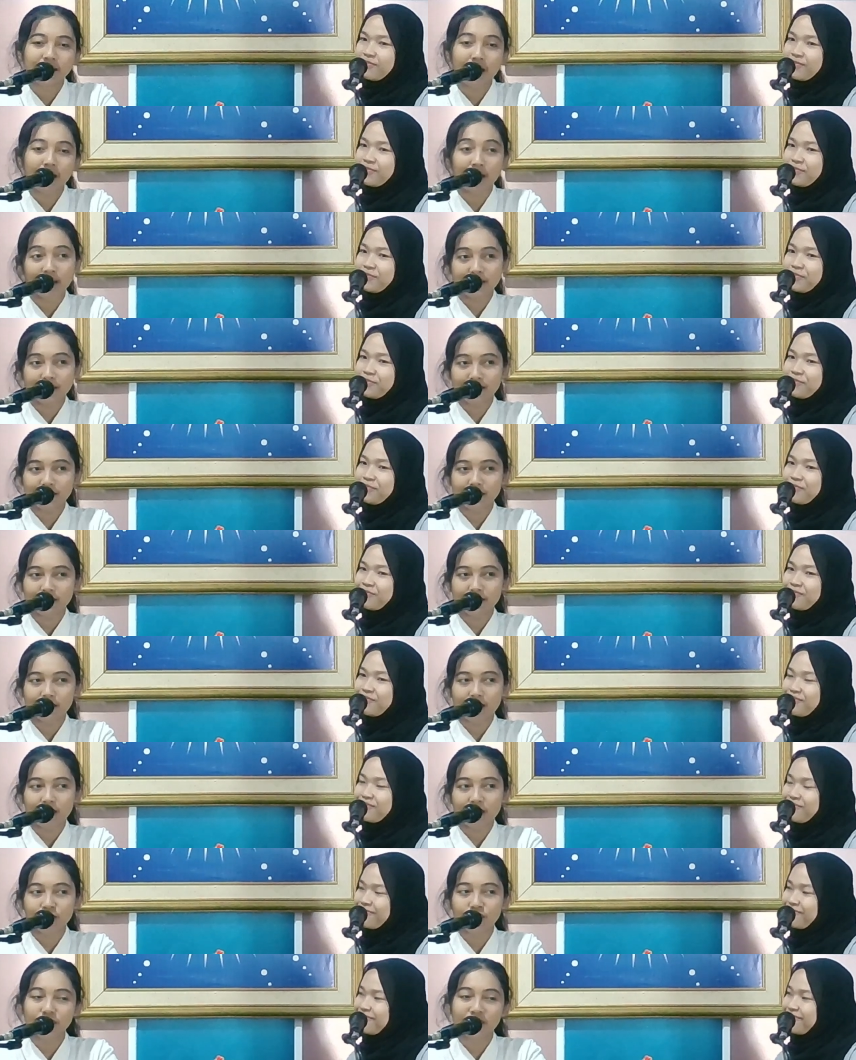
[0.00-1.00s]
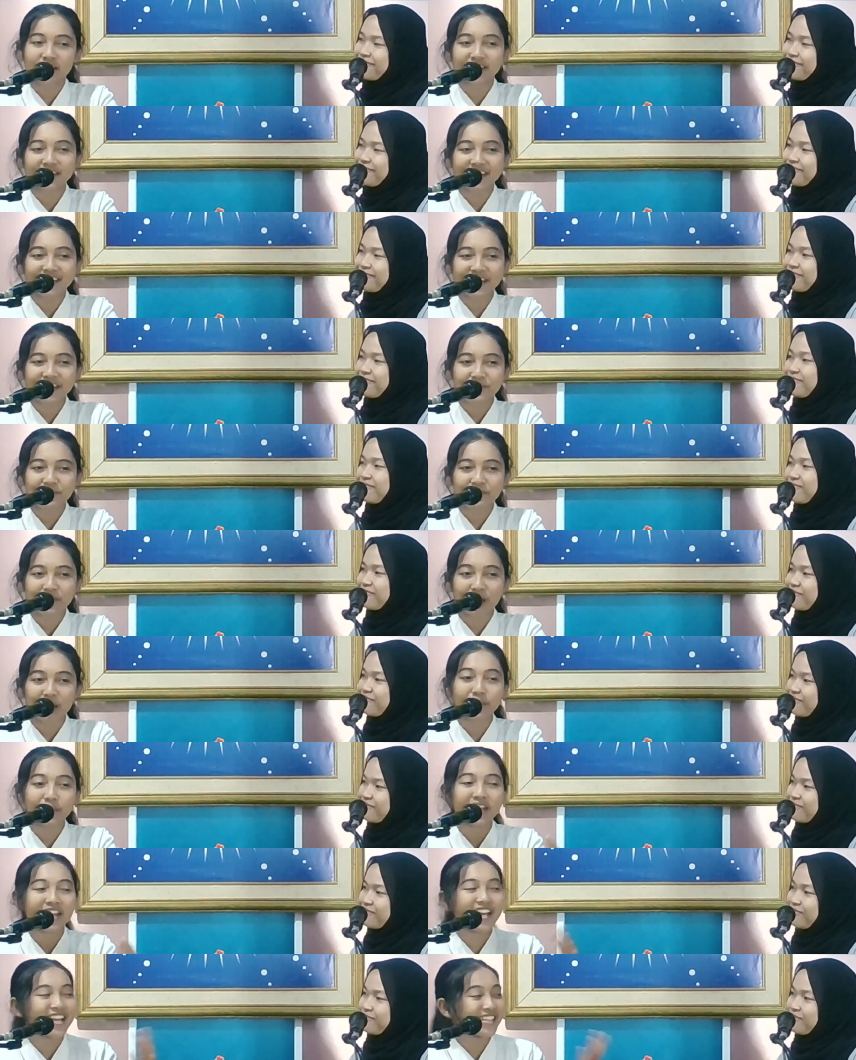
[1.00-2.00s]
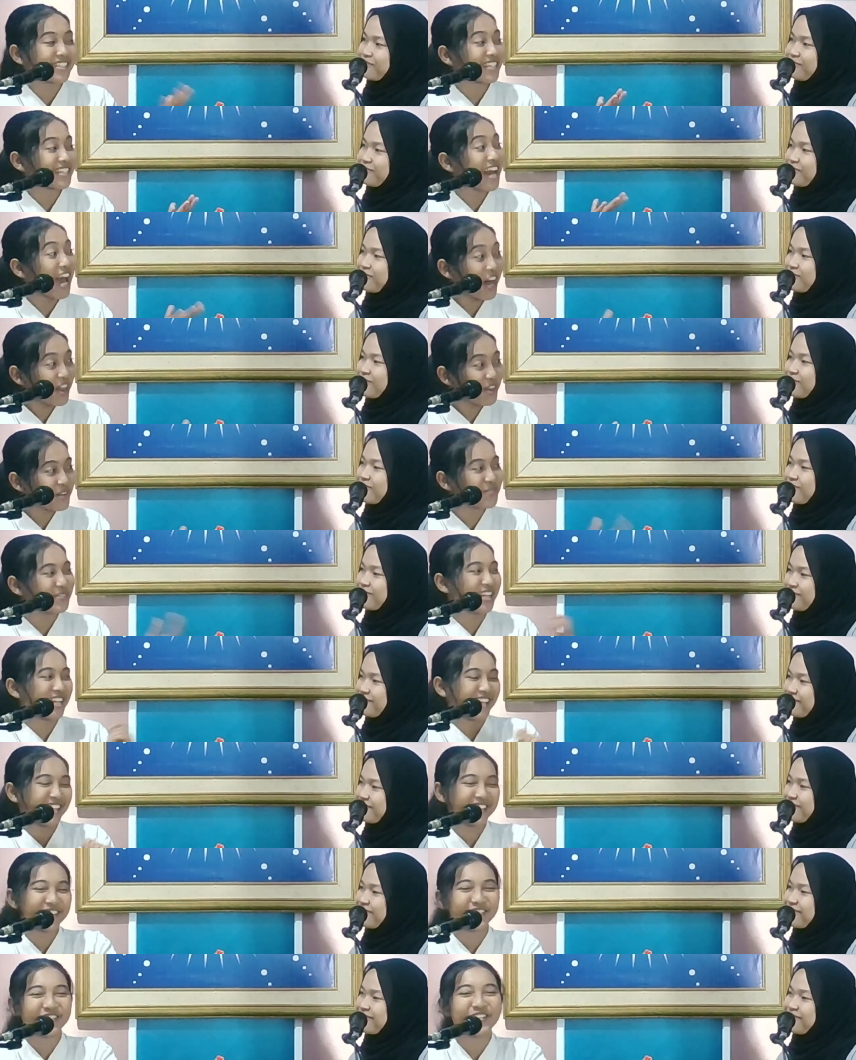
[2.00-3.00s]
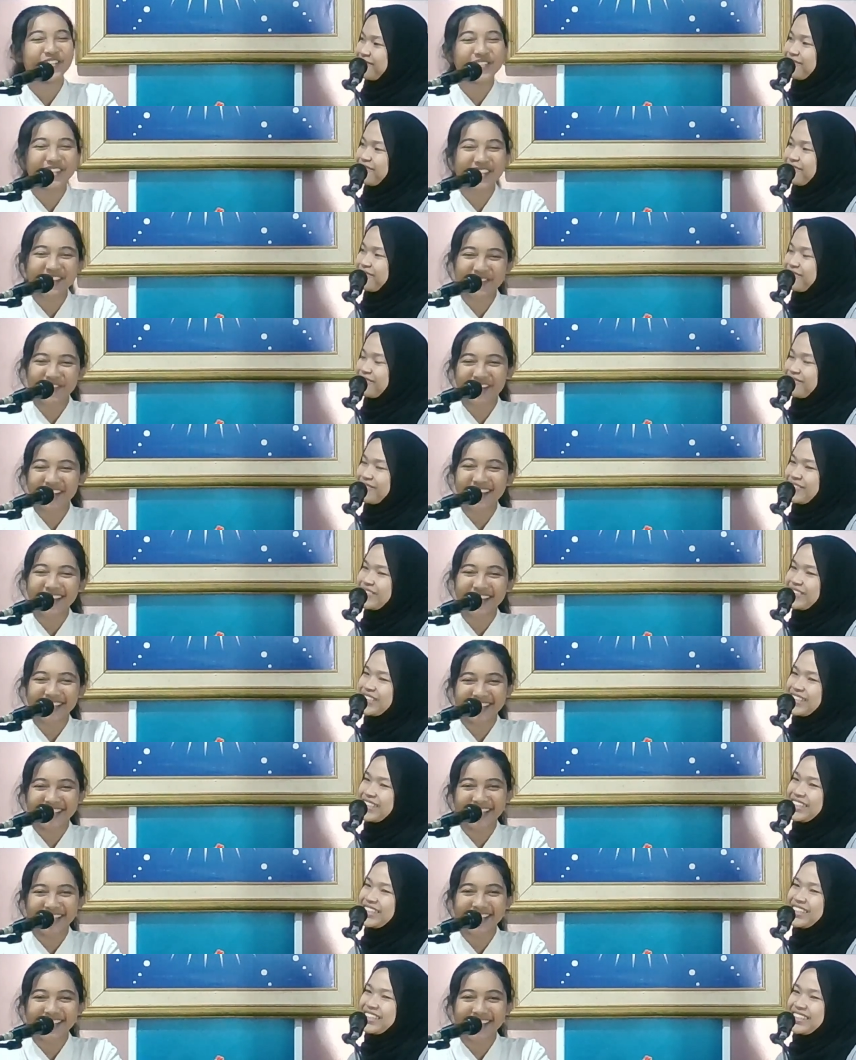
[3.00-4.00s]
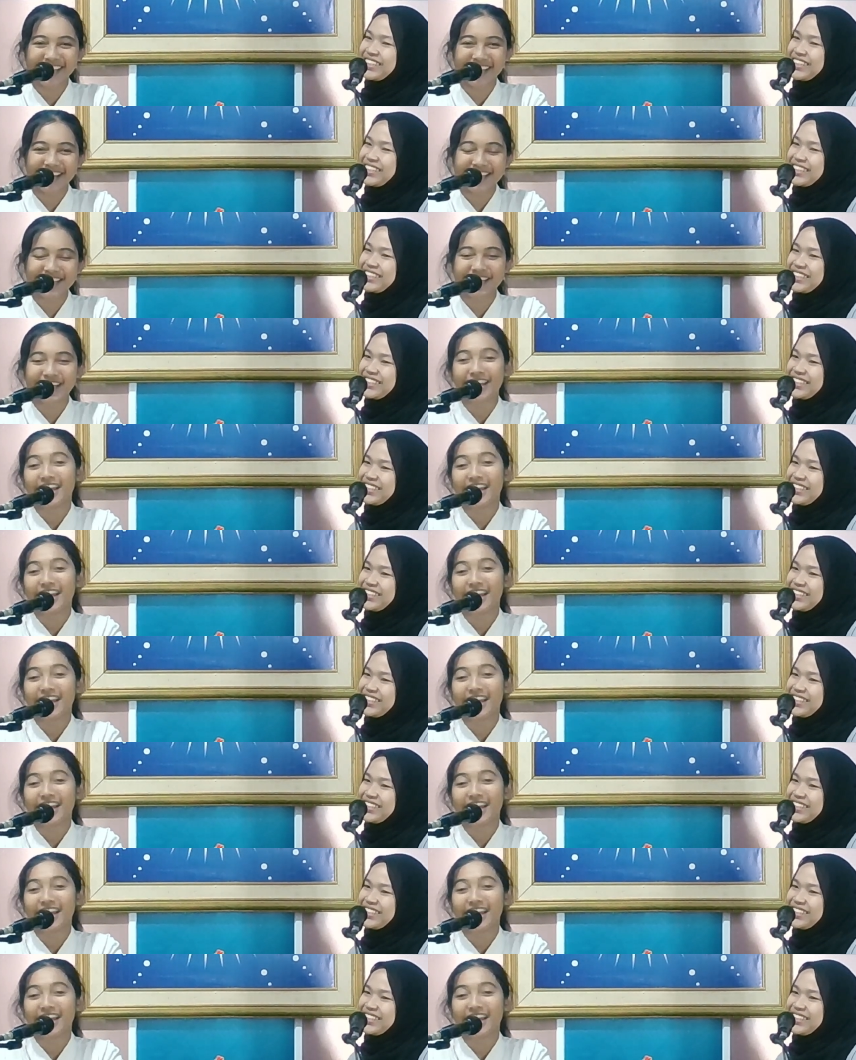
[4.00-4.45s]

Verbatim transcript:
Speaker 1: as as you can see, Amila is an alumni from SMK Negeri 3 Singaraja